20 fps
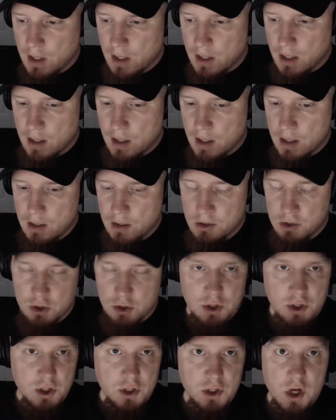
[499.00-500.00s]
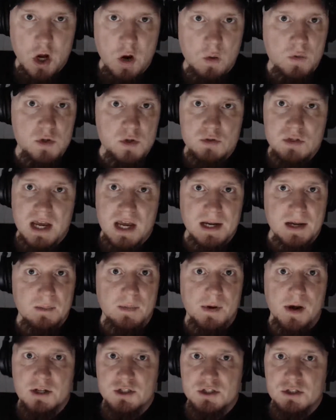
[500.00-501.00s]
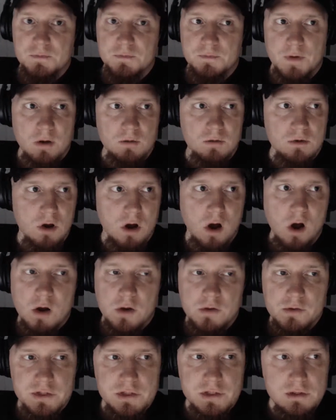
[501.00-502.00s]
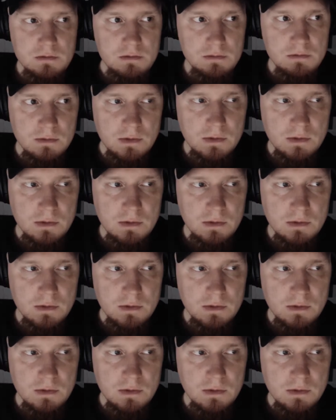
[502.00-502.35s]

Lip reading: you're going to know when you take a bunch of phone calls,